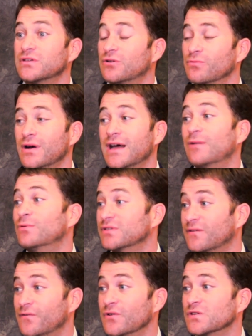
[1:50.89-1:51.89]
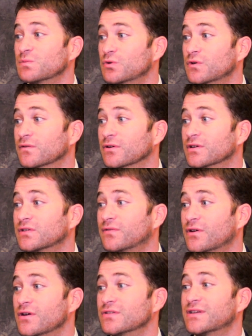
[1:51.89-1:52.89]
and Orion was the first mover as
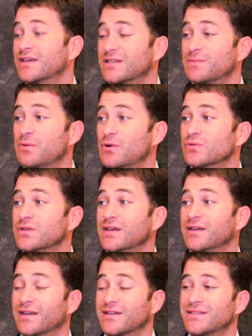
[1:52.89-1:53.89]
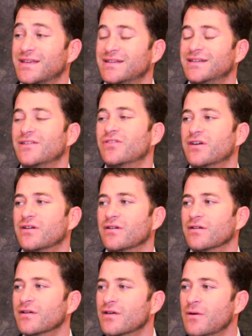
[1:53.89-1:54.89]
far as exposing and extending
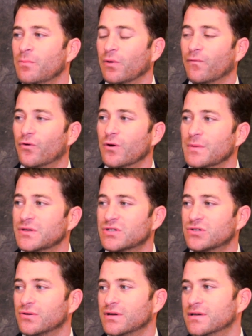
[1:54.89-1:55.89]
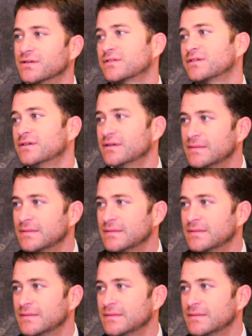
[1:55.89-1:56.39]
their performance strings